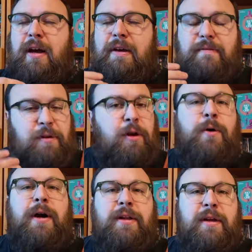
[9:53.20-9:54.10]
I have
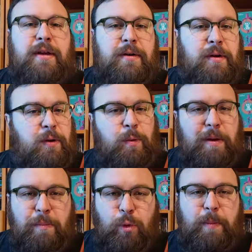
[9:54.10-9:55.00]
no idea
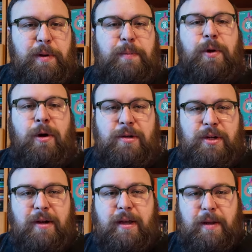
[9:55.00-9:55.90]
why more people aren't
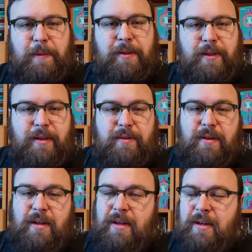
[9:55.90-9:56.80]
talking about this
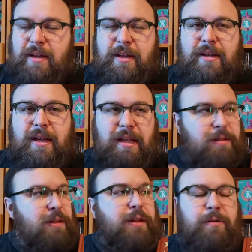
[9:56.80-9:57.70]
it
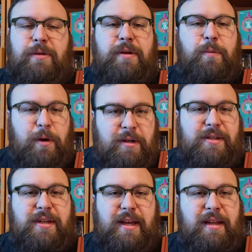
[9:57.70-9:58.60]
literally
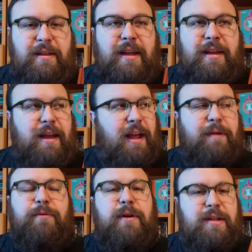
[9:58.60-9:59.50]
works in like
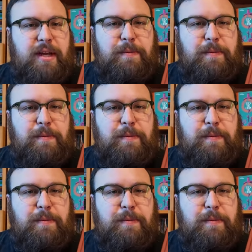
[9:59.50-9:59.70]
every